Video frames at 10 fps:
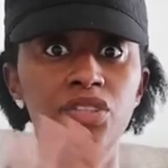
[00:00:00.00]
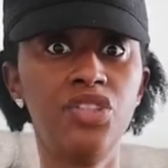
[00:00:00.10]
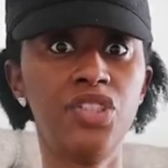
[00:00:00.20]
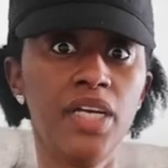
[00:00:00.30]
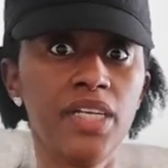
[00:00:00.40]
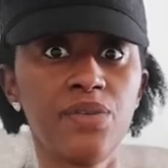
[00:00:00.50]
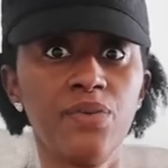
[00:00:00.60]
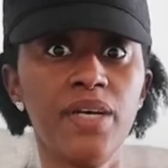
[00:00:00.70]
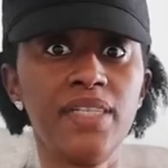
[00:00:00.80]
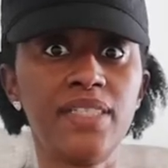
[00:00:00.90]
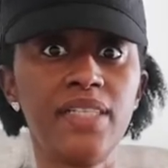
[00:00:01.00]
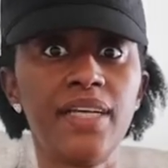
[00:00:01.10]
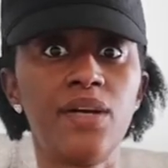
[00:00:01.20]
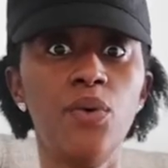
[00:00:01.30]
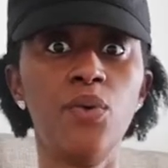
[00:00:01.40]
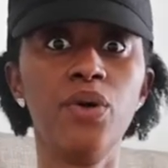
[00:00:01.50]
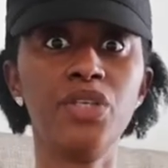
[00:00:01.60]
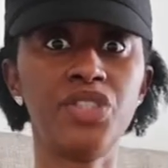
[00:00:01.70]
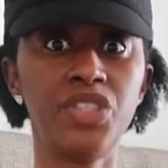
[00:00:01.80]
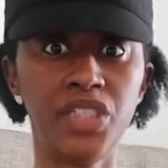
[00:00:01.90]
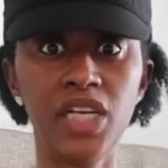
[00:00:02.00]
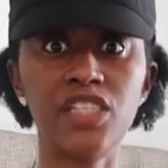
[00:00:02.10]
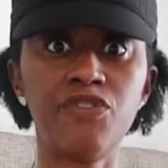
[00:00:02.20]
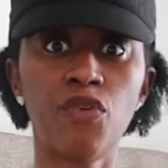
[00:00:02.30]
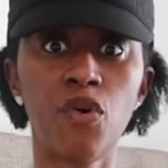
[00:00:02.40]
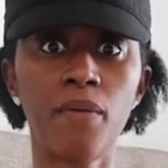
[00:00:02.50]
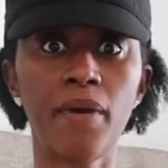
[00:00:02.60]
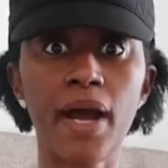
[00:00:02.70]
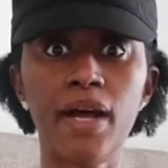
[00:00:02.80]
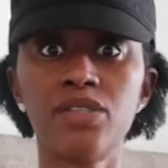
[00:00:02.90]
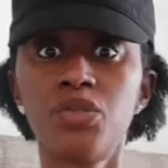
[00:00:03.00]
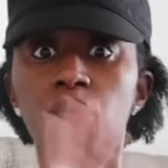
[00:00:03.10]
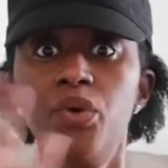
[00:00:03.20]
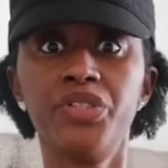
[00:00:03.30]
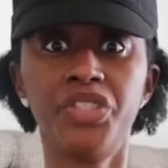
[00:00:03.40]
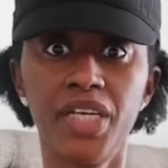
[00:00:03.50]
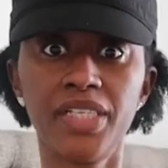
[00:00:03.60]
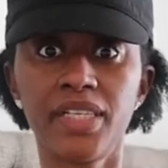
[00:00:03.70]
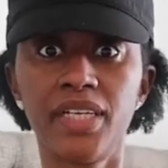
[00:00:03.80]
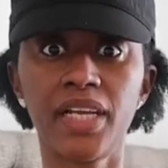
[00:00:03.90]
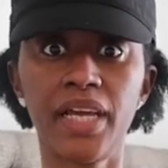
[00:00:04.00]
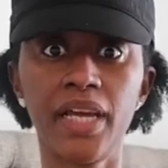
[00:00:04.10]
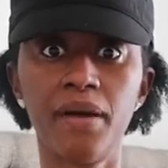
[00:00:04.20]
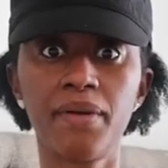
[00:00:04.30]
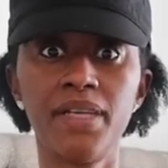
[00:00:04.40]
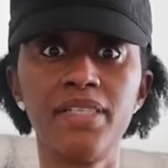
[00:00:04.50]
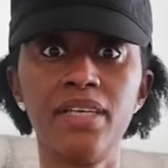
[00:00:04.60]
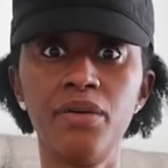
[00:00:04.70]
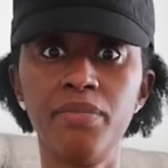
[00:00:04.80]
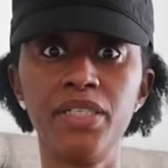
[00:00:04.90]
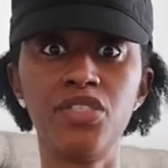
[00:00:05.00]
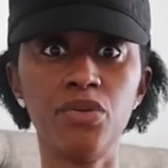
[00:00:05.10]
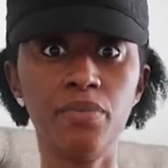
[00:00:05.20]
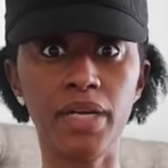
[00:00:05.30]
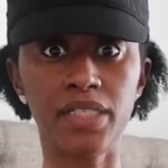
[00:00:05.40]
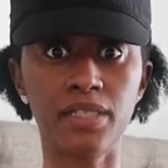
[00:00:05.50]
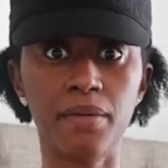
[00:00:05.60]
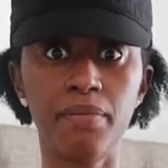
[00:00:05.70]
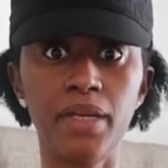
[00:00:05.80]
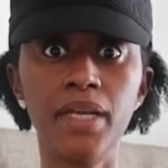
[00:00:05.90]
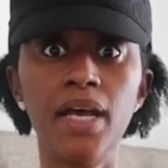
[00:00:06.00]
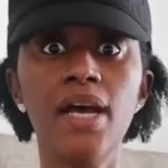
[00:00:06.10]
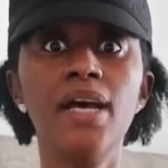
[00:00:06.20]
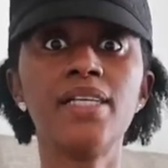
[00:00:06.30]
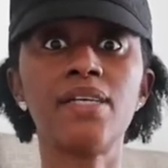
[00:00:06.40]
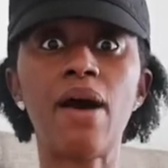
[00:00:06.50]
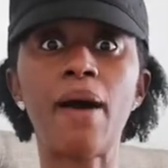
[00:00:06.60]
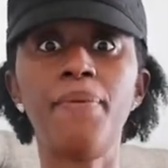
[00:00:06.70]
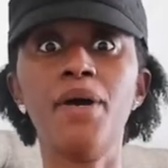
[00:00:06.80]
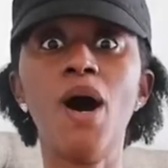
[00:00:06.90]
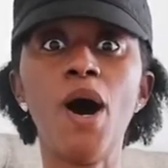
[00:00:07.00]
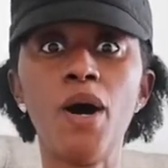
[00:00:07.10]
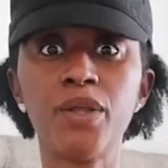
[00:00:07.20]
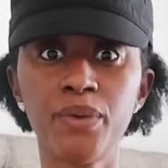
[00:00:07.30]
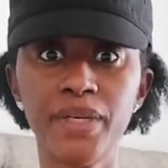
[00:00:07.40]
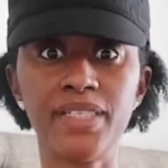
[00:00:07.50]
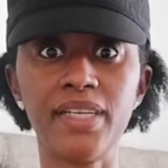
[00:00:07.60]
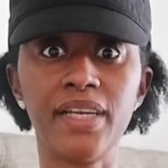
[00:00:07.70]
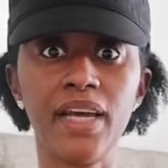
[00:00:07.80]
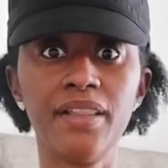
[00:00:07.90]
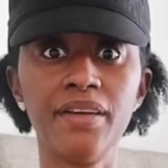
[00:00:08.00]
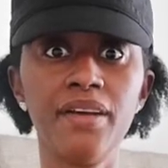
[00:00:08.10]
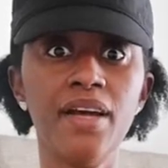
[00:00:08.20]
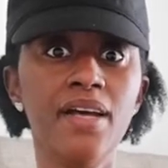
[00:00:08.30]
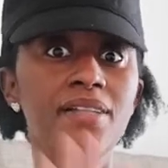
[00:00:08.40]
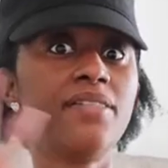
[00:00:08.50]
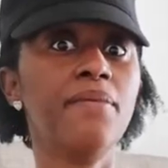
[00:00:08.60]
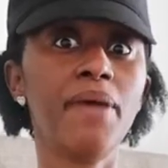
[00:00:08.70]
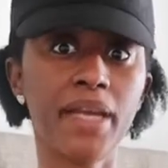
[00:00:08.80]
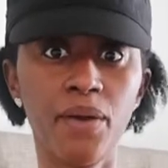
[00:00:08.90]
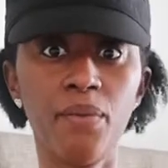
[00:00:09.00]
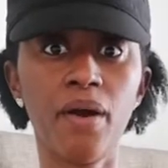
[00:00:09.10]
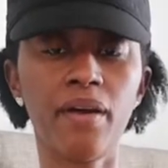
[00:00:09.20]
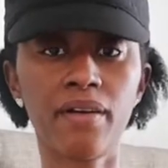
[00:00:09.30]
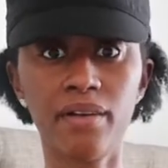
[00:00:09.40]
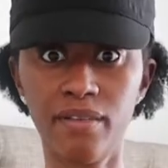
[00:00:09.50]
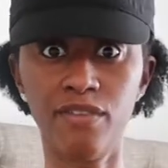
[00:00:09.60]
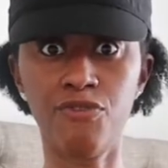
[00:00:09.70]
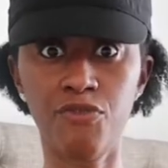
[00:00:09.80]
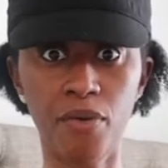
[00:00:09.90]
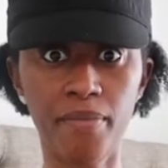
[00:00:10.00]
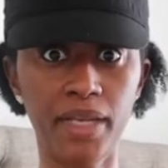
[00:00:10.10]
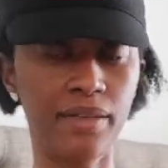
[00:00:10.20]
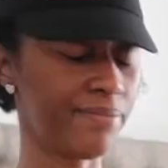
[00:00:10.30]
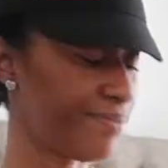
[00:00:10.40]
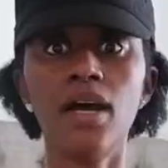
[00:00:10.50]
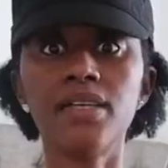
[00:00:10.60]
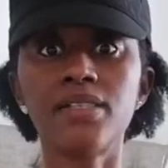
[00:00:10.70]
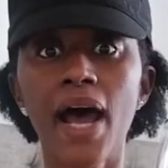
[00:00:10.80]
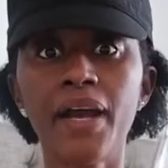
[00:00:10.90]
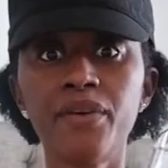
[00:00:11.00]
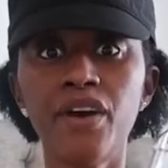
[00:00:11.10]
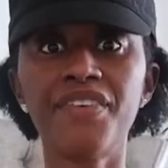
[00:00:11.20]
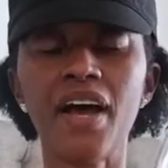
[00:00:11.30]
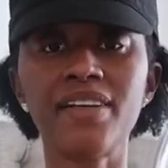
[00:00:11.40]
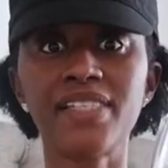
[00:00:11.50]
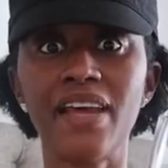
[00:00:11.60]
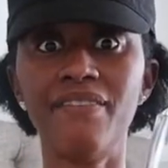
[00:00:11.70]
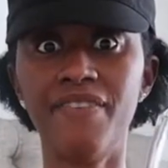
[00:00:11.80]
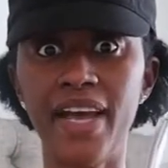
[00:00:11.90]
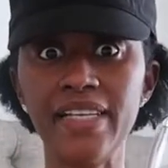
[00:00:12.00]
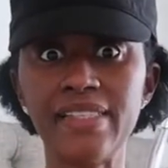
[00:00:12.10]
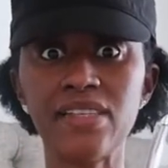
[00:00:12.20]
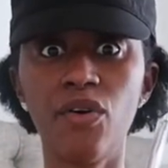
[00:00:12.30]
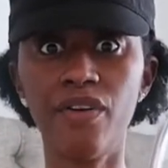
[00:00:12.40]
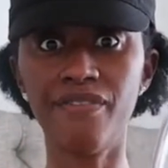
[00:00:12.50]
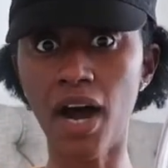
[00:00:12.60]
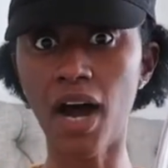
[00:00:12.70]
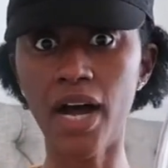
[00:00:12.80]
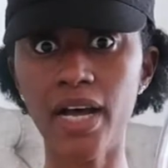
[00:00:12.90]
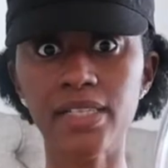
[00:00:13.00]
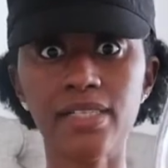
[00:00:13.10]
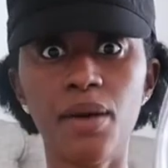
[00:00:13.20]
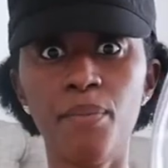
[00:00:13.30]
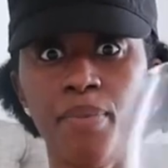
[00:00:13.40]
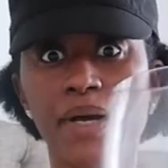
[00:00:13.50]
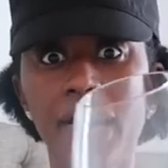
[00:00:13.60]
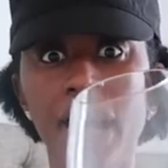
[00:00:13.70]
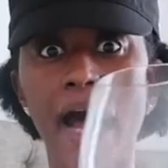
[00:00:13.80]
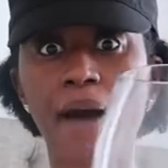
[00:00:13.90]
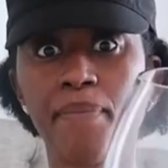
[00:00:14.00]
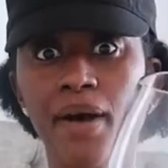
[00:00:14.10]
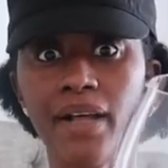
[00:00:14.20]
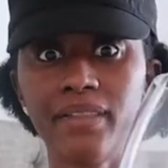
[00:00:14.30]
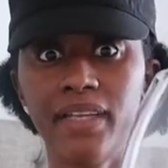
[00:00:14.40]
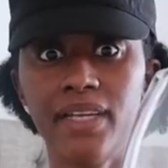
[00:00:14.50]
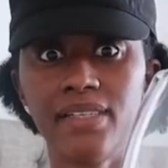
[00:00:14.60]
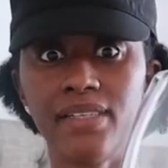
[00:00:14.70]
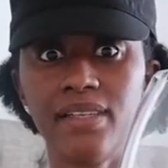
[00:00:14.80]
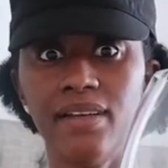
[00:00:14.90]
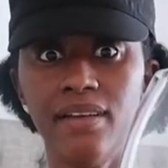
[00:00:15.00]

just rustic or just farmhouse or just glam because then it'll be too much to me. So I put all three together to make it work for me. So I don't know if y'all say vase or vase, but I bought this